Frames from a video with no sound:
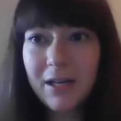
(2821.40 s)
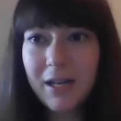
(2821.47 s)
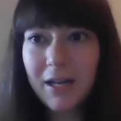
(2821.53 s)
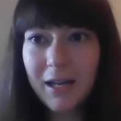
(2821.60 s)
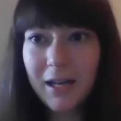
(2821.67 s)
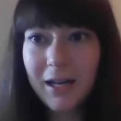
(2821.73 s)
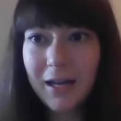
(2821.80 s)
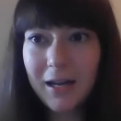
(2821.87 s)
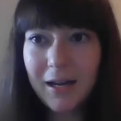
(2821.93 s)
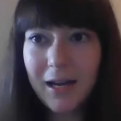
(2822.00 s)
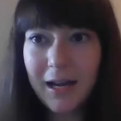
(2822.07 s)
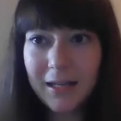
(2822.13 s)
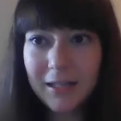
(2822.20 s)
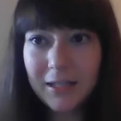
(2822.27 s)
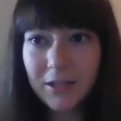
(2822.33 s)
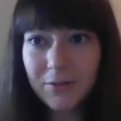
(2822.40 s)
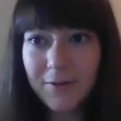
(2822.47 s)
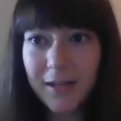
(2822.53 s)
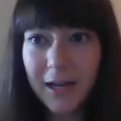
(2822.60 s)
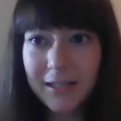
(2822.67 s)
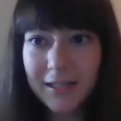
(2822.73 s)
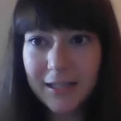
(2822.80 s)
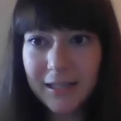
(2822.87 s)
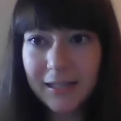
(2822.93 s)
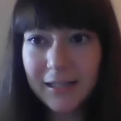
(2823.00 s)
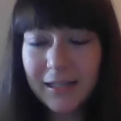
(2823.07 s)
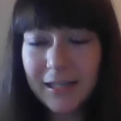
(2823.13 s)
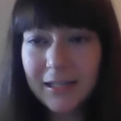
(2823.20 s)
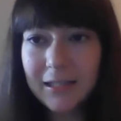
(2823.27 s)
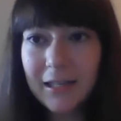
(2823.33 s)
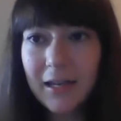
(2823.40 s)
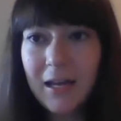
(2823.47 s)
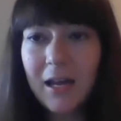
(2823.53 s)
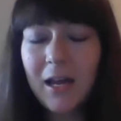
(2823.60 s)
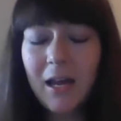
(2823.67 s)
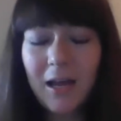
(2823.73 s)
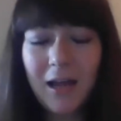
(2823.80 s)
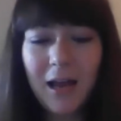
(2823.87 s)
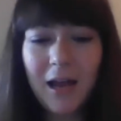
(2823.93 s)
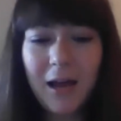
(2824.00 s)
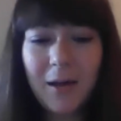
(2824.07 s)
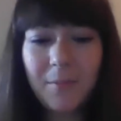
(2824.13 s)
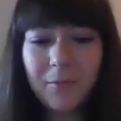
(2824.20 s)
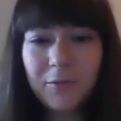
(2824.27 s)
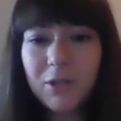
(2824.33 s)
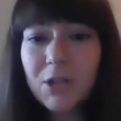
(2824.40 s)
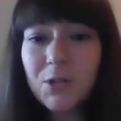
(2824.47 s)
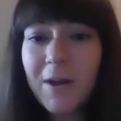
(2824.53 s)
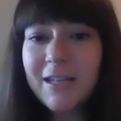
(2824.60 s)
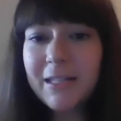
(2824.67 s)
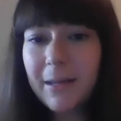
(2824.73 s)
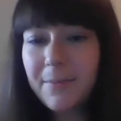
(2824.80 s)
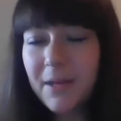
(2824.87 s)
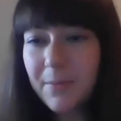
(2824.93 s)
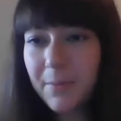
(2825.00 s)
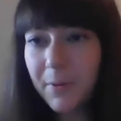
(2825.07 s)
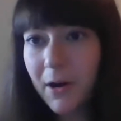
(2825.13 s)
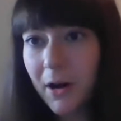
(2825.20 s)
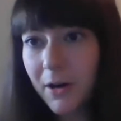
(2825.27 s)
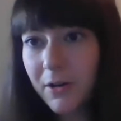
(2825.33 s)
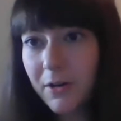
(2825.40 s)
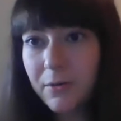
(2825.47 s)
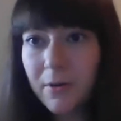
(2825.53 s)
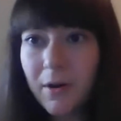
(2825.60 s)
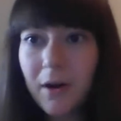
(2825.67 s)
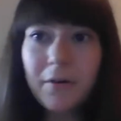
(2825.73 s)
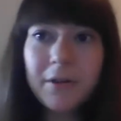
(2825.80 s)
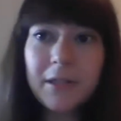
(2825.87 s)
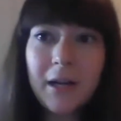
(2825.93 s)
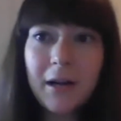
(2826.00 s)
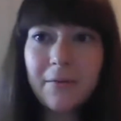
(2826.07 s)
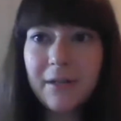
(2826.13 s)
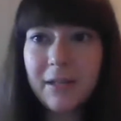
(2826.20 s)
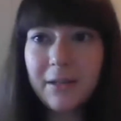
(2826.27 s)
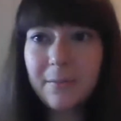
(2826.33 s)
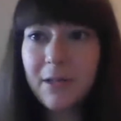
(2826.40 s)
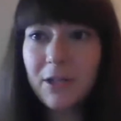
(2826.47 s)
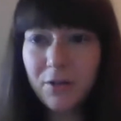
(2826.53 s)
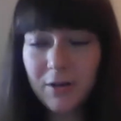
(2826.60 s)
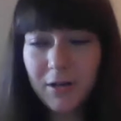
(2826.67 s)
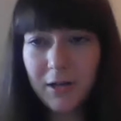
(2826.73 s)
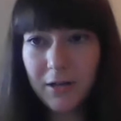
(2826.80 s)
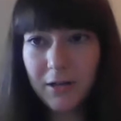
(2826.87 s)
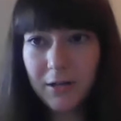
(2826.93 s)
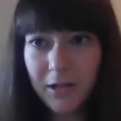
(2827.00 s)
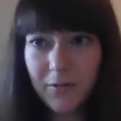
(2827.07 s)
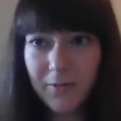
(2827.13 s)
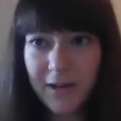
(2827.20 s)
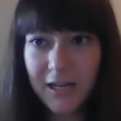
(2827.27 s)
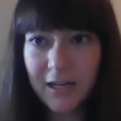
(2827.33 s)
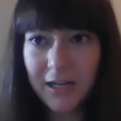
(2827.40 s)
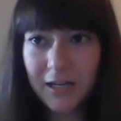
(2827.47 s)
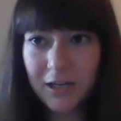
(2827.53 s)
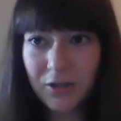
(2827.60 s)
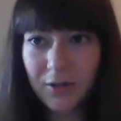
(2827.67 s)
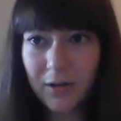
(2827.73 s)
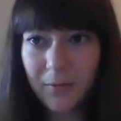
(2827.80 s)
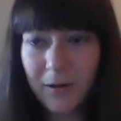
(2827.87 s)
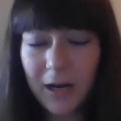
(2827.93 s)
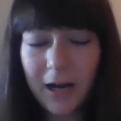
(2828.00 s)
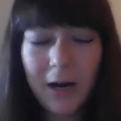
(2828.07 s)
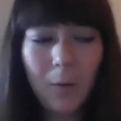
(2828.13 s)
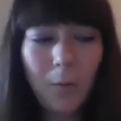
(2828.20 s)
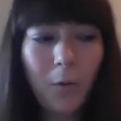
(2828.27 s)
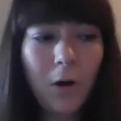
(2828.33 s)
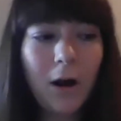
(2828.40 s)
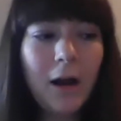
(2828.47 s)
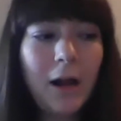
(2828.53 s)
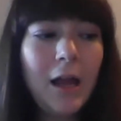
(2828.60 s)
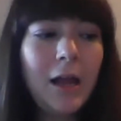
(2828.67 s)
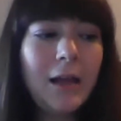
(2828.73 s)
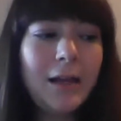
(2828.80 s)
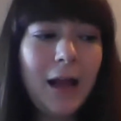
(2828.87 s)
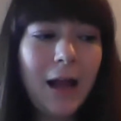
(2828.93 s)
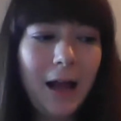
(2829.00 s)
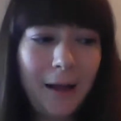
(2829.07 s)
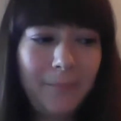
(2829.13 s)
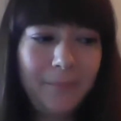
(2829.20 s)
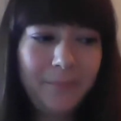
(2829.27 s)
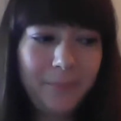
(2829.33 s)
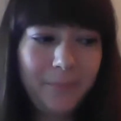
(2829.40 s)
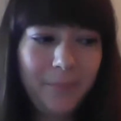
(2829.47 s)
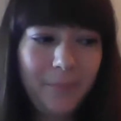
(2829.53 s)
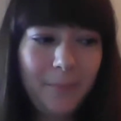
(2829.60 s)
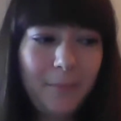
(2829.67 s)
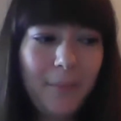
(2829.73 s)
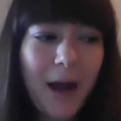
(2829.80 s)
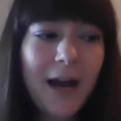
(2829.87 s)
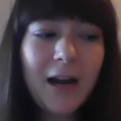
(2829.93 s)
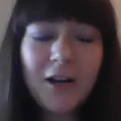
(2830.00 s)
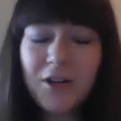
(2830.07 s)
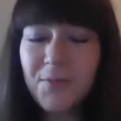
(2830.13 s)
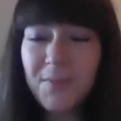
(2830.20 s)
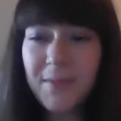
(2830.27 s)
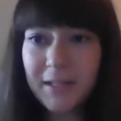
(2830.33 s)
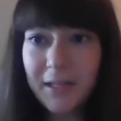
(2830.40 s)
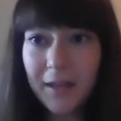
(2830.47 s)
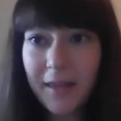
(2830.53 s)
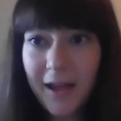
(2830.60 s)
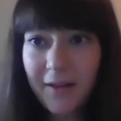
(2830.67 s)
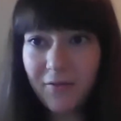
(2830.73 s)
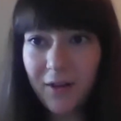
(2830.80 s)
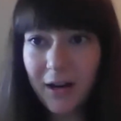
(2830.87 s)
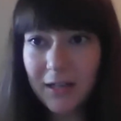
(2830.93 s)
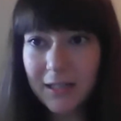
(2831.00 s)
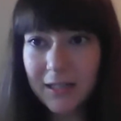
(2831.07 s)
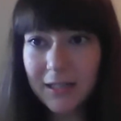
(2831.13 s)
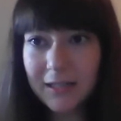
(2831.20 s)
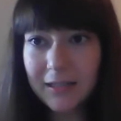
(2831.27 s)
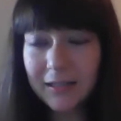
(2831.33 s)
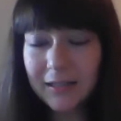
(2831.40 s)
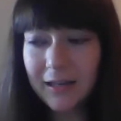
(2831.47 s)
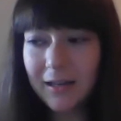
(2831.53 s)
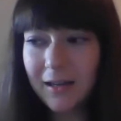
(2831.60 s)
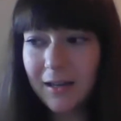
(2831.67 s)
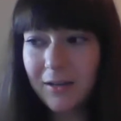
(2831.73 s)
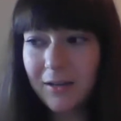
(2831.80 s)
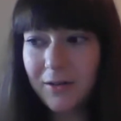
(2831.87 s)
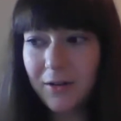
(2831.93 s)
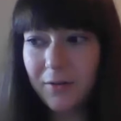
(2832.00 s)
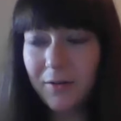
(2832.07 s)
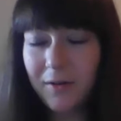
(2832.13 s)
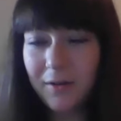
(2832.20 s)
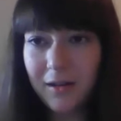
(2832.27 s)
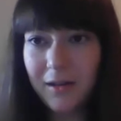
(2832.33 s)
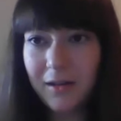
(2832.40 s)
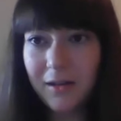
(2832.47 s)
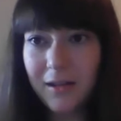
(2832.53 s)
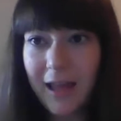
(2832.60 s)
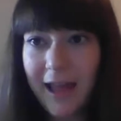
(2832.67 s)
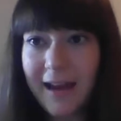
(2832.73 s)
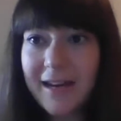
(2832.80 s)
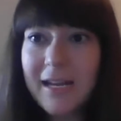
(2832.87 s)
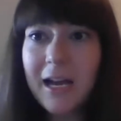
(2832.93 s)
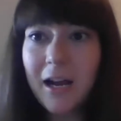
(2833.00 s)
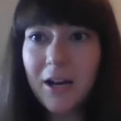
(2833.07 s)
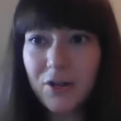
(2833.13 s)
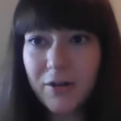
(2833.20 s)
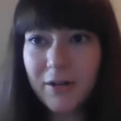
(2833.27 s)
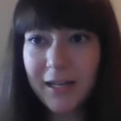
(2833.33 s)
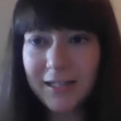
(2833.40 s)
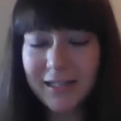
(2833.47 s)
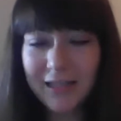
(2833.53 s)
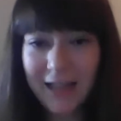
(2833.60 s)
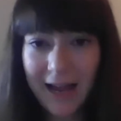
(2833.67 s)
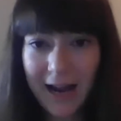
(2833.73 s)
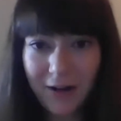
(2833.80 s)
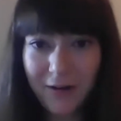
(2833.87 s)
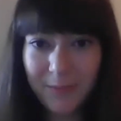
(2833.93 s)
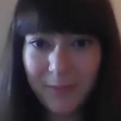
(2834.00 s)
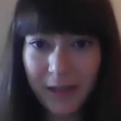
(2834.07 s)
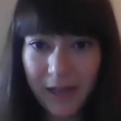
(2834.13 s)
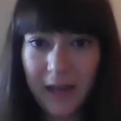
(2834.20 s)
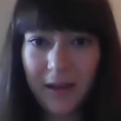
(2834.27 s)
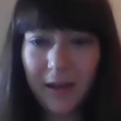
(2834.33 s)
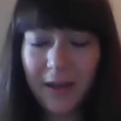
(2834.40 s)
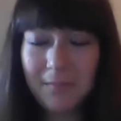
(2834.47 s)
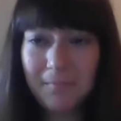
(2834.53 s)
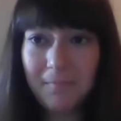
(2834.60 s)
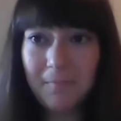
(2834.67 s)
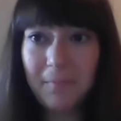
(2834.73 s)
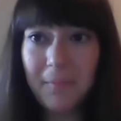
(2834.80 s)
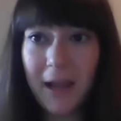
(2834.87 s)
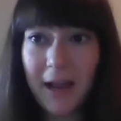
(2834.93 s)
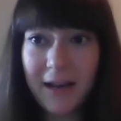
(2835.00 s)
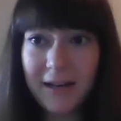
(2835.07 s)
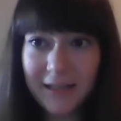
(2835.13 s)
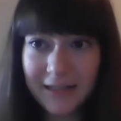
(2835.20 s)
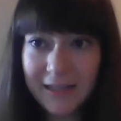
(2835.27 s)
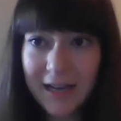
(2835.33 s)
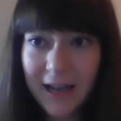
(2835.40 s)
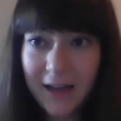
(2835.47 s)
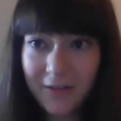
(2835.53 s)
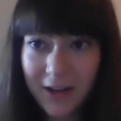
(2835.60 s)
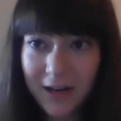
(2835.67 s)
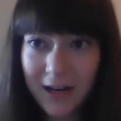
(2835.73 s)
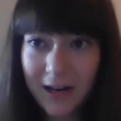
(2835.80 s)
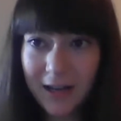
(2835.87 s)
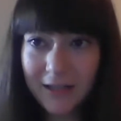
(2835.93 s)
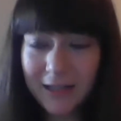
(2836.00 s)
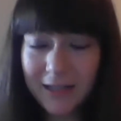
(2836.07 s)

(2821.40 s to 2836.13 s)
treaty has to do with hostilities, which is why some people argue, oh, it's not really a peace treaty because the UAE and Israel were not at war. My argument on that front is, you know, any country that's in the Arab League and doesn't have